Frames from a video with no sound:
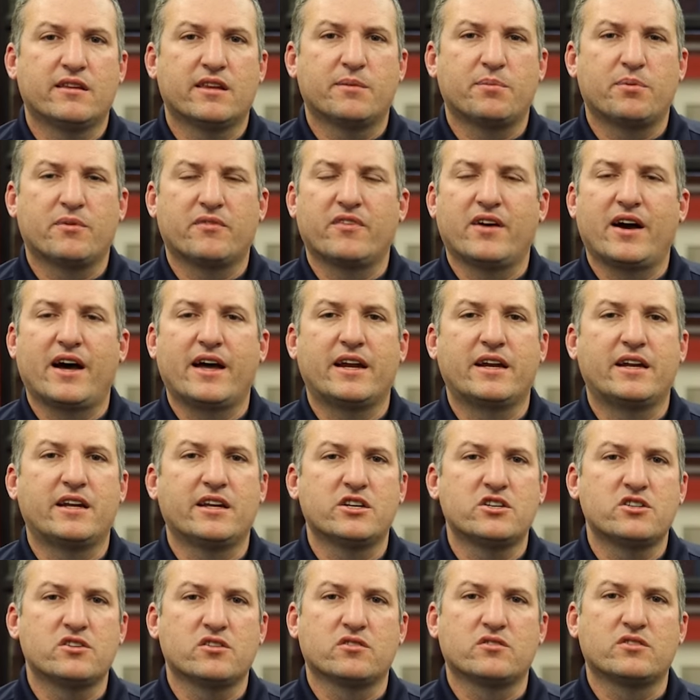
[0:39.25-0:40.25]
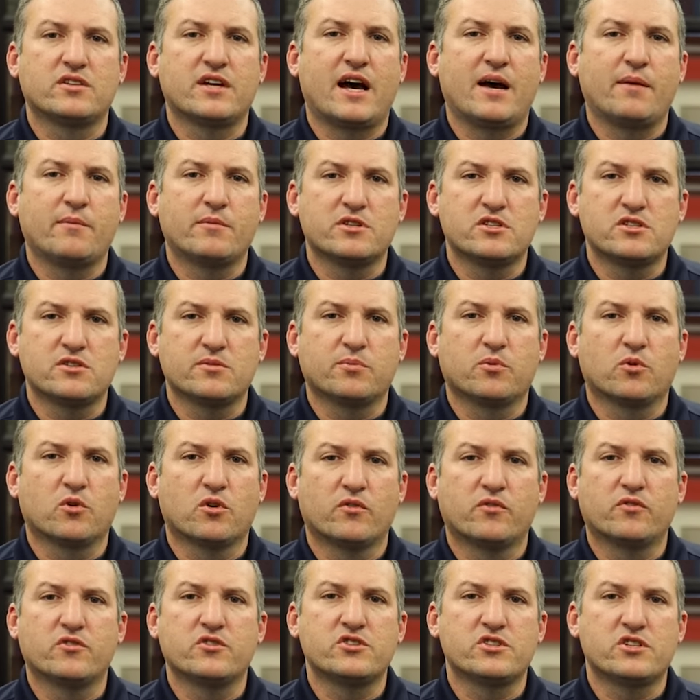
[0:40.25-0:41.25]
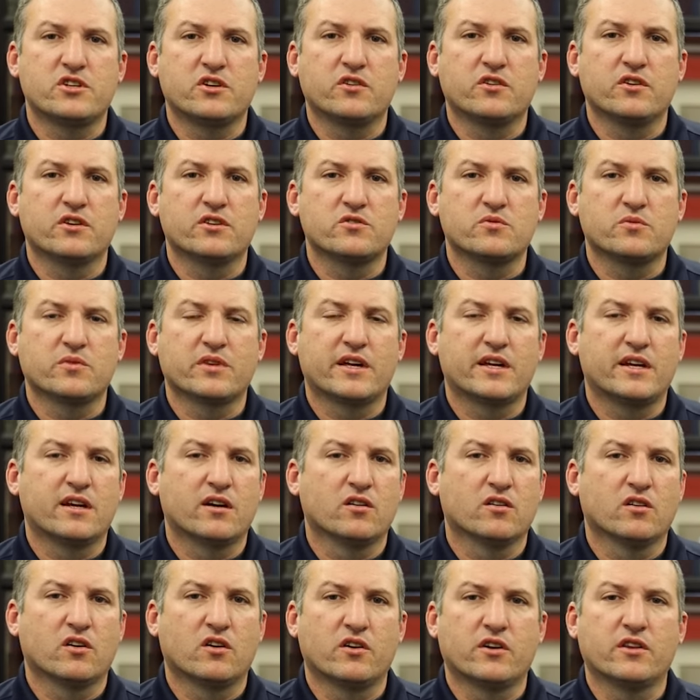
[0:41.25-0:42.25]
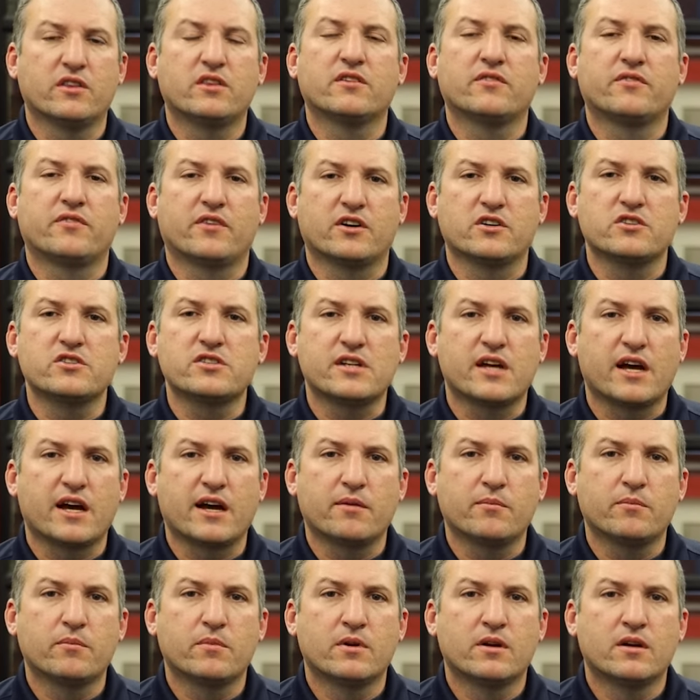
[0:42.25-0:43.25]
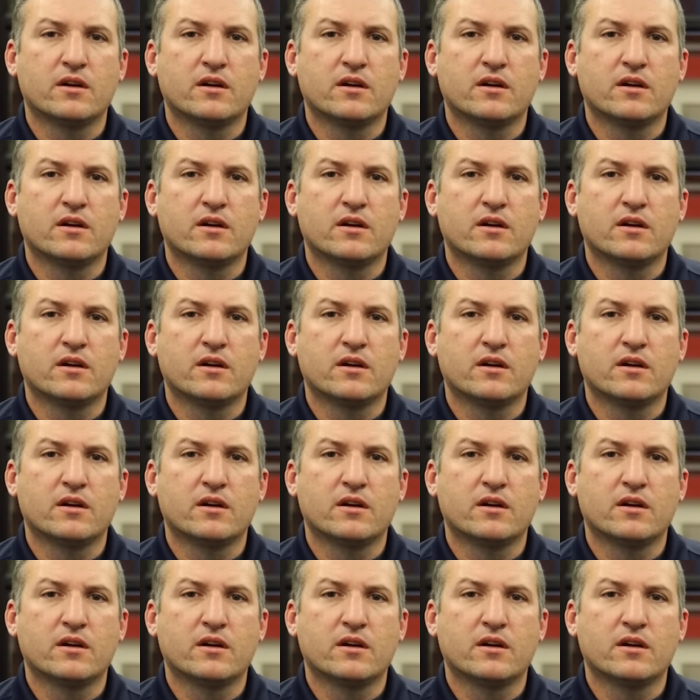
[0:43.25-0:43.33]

that provide additional time and support for students when they don't learn it the first time.